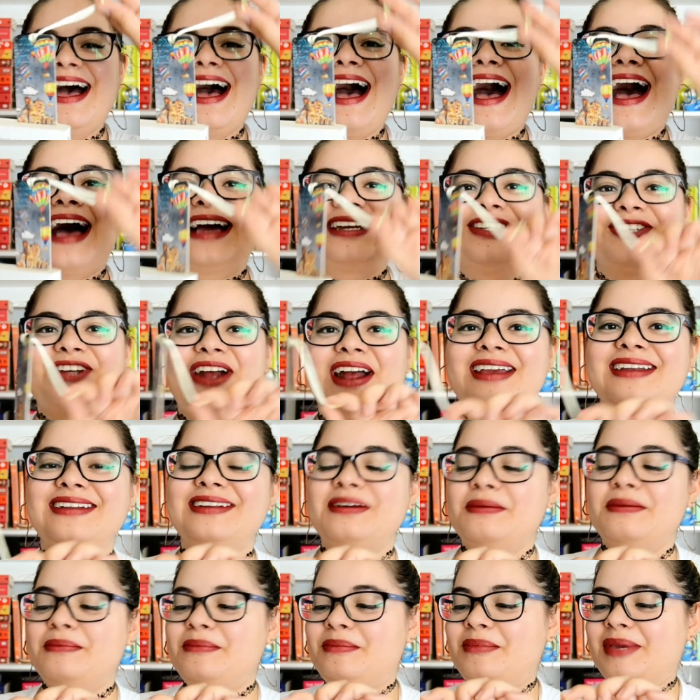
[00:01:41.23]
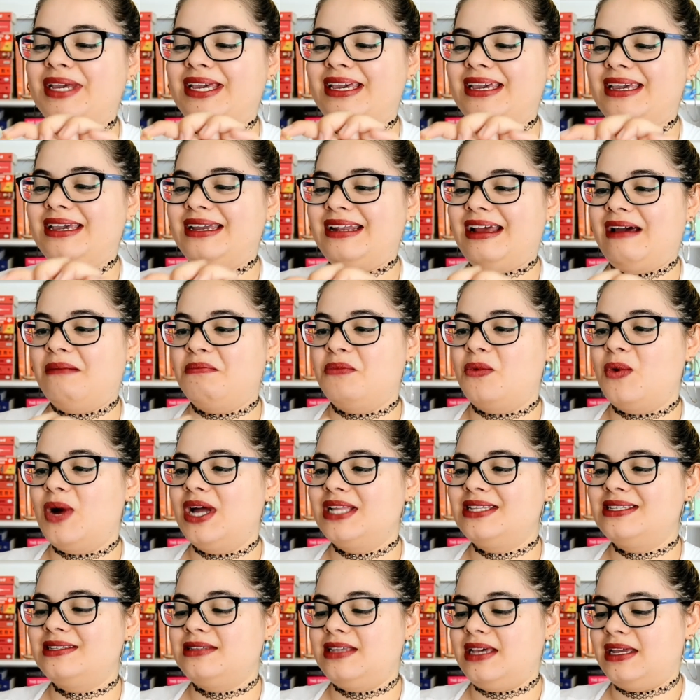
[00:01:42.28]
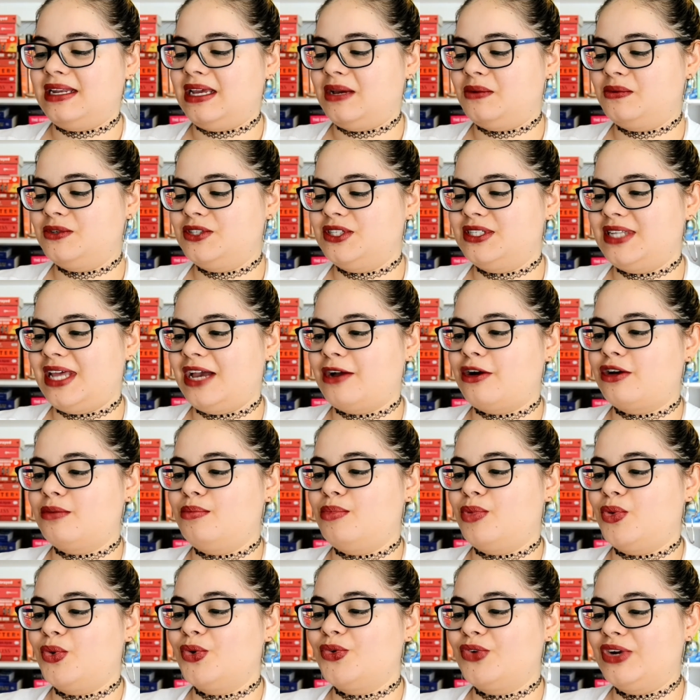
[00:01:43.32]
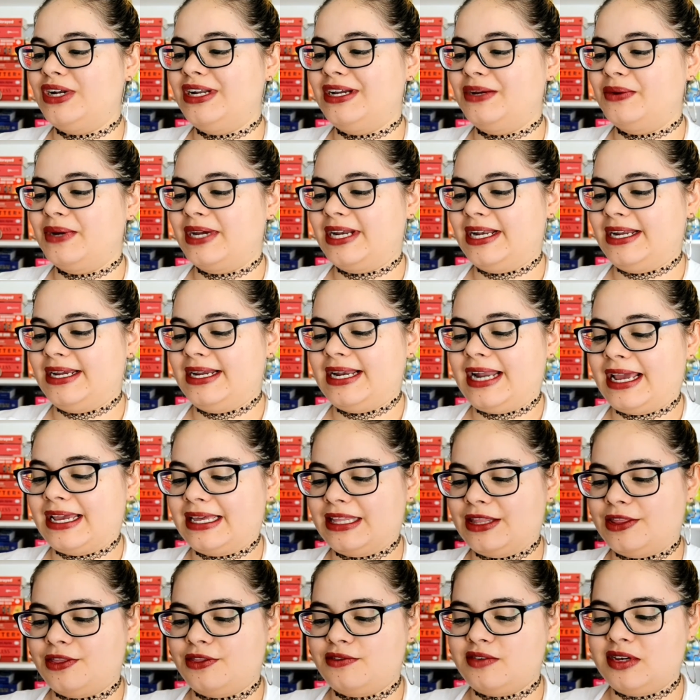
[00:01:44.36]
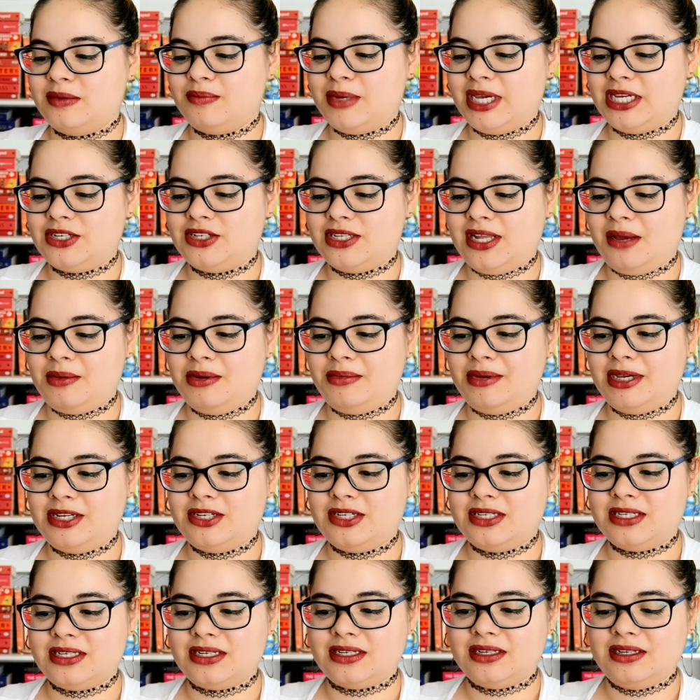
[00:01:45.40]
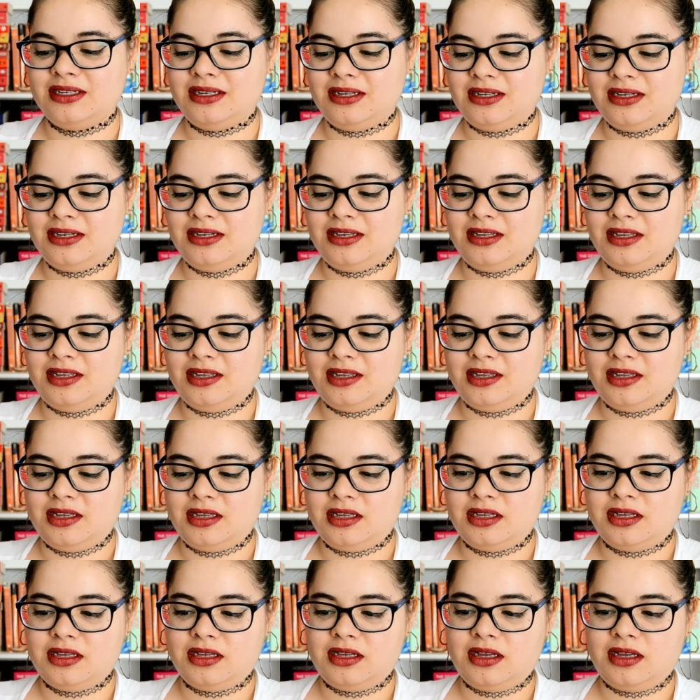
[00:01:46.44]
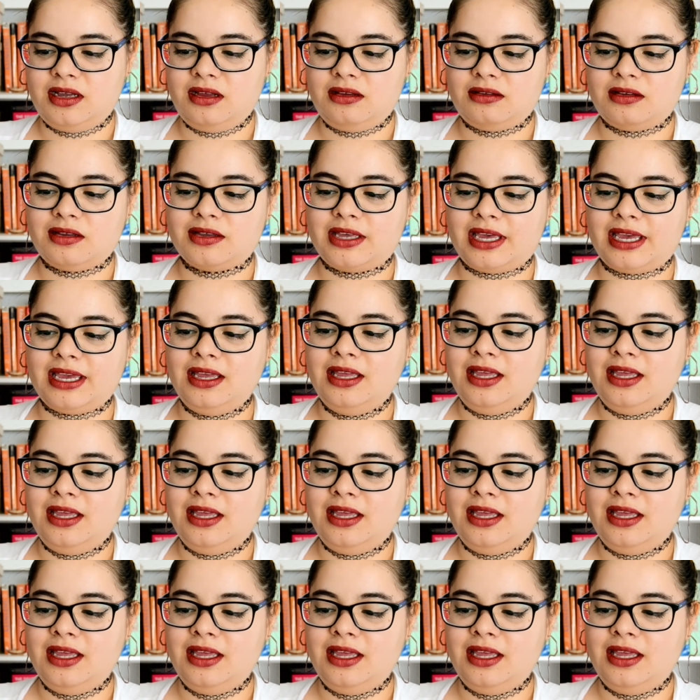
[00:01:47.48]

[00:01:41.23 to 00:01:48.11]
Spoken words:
I tried picking it up once and I got bored really quickly, like 3 pages. How many pages in? Oh, okay.